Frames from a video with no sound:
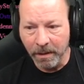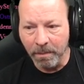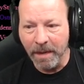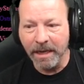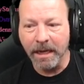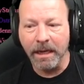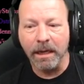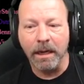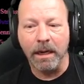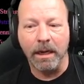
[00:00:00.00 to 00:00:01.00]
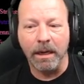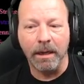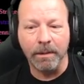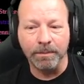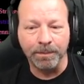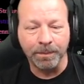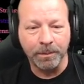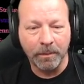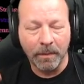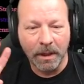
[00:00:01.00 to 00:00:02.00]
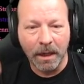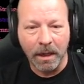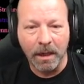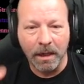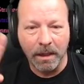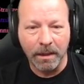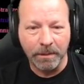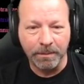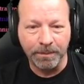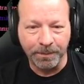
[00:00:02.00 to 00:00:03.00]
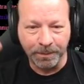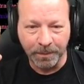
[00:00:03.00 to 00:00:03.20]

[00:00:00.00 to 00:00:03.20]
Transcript: making um, um,